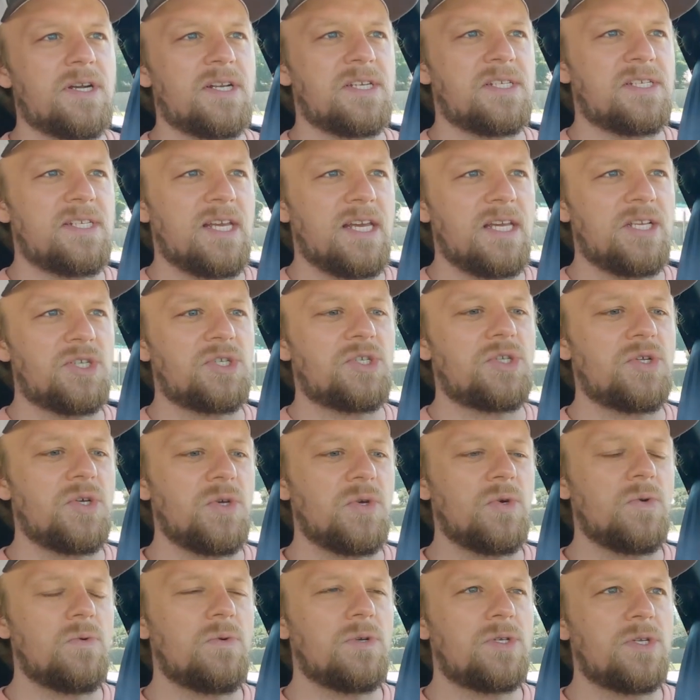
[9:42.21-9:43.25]
and a stage
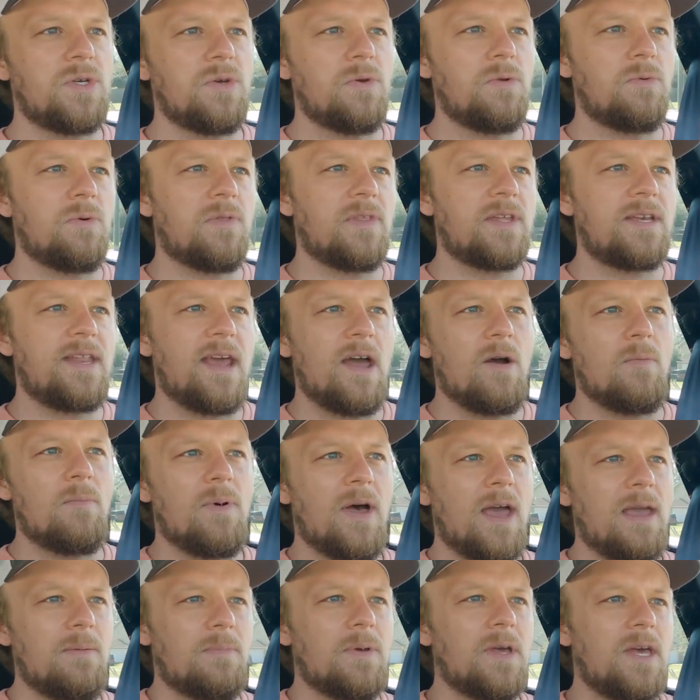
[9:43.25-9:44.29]
2 tune with a
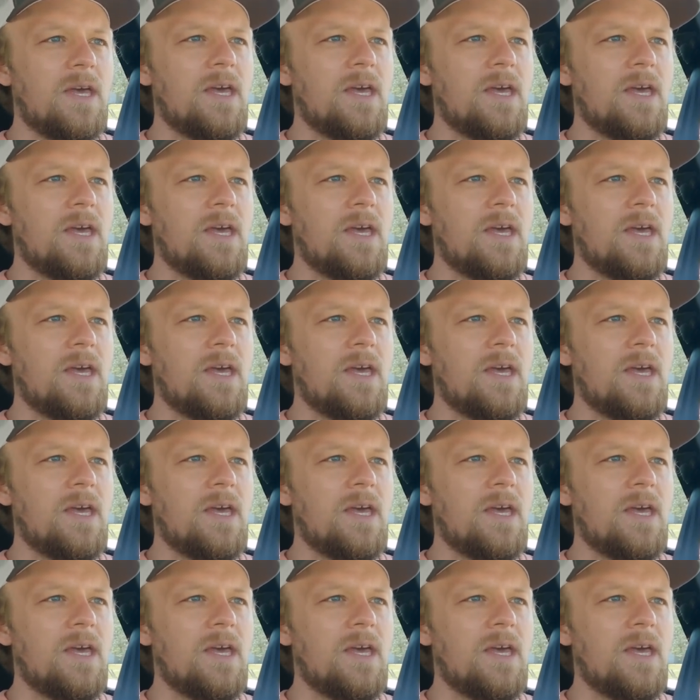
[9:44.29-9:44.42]
downpipe